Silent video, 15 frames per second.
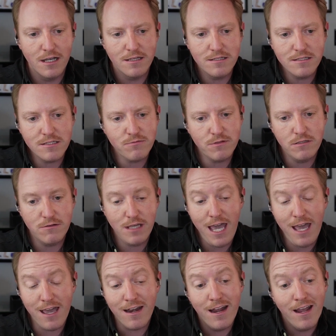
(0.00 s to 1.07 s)
this is what you
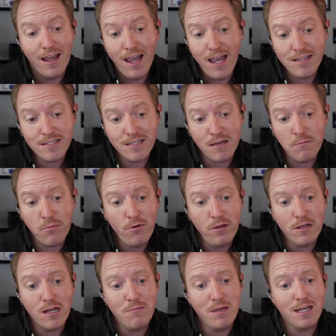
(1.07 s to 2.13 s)
get. And to that
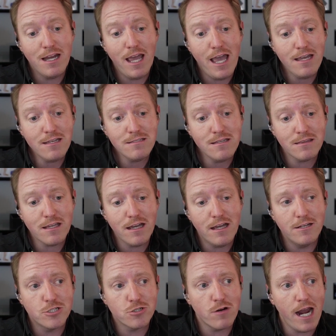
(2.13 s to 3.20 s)
point, I mean, Hegseth
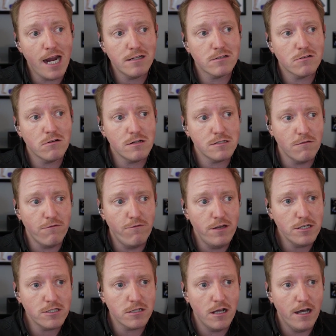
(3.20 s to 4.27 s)
got dragged across the
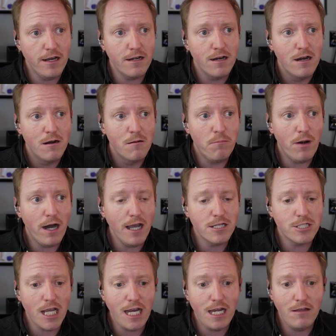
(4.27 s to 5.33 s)
finish line by
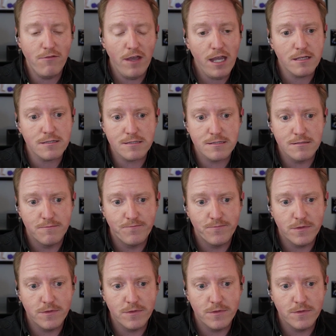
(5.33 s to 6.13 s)
J.D. Vance.